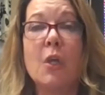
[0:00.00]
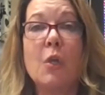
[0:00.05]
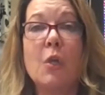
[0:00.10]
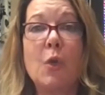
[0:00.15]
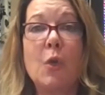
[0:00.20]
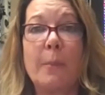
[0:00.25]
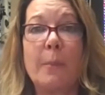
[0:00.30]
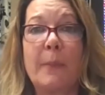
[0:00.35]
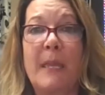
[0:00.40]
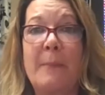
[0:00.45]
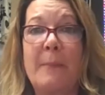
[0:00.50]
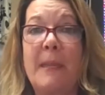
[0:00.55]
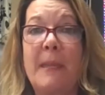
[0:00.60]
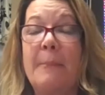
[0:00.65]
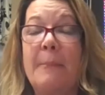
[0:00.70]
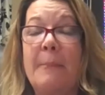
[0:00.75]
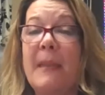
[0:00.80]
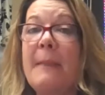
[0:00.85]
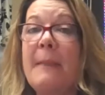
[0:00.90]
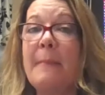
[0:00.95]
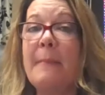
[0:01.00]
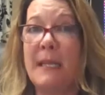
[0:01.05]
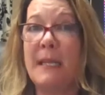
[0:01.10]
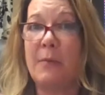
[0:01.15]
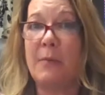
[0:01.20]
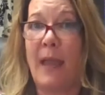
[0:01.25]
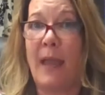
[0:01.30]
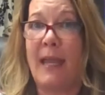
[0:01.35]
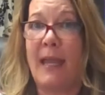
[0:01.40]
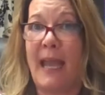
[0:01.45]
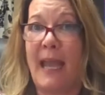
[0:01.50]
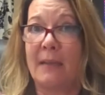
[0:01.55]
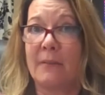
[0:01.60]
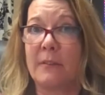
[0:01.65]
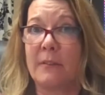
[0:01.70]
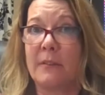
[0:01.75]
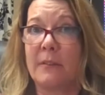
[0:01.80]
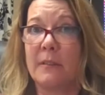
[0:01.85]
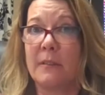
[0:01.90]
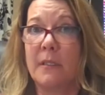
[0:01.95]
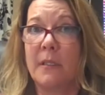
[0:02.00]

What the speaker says: your PPP money ran out.